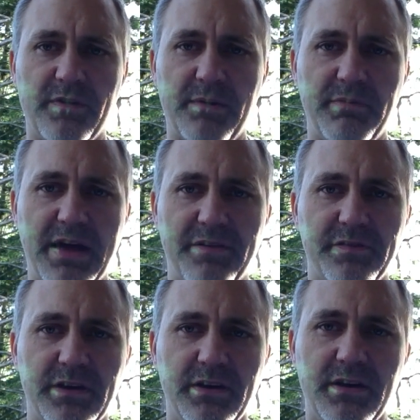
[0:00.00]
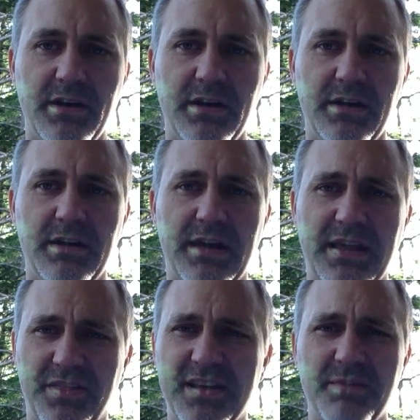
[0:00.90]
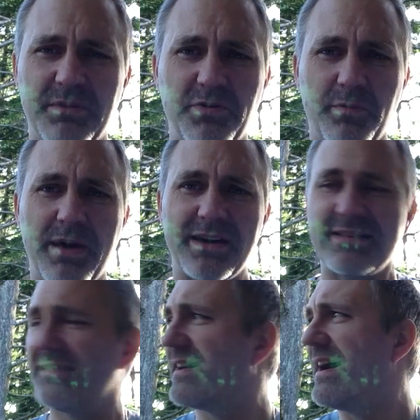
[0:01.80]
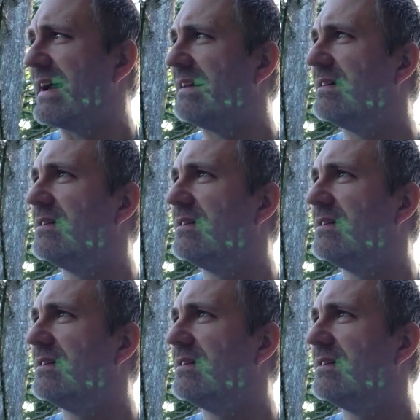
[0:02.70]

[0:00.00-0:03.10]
I'm Nafka, and I think I'm going to go back inside.